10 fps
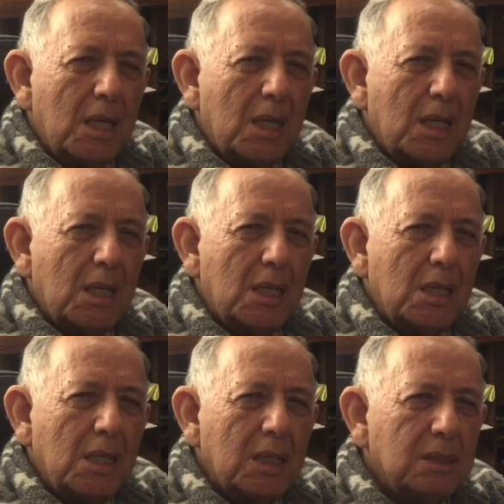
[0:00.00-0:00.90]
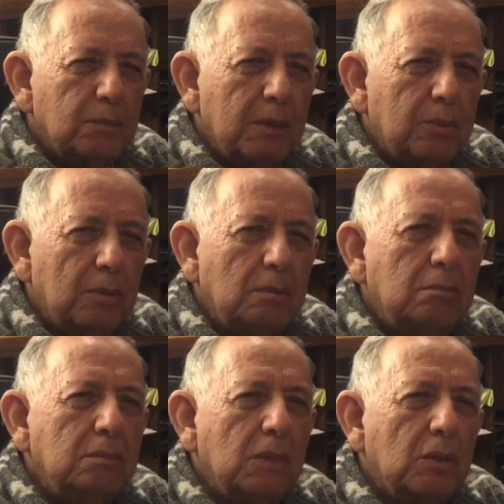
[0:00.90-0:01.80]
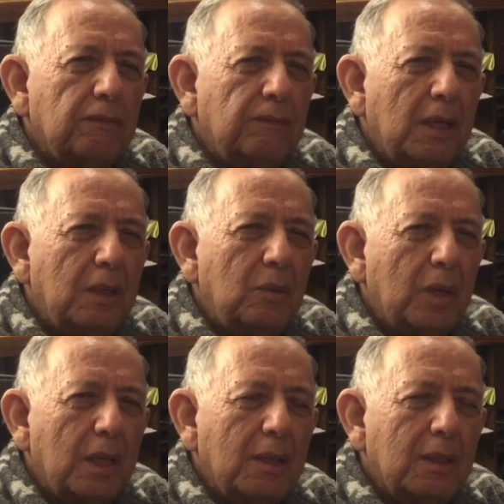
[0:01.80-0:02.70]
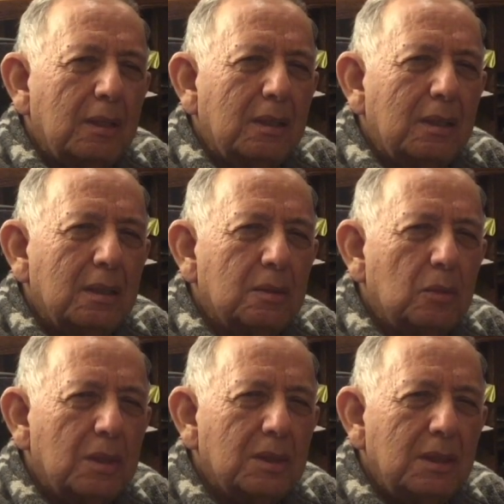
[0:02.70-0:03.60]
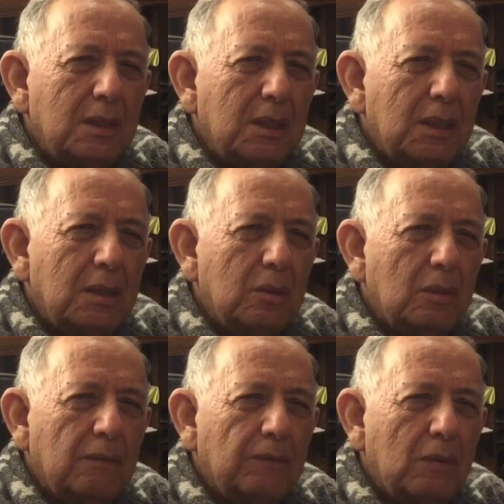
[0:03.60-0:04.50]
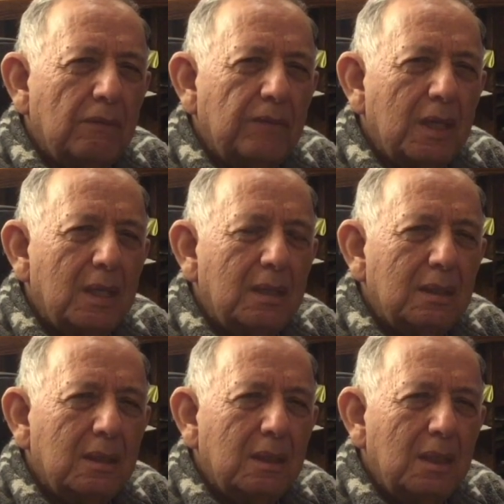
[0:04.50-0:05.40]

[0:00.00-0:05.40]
uh, his people notified Ray that this was indeed a UFO event.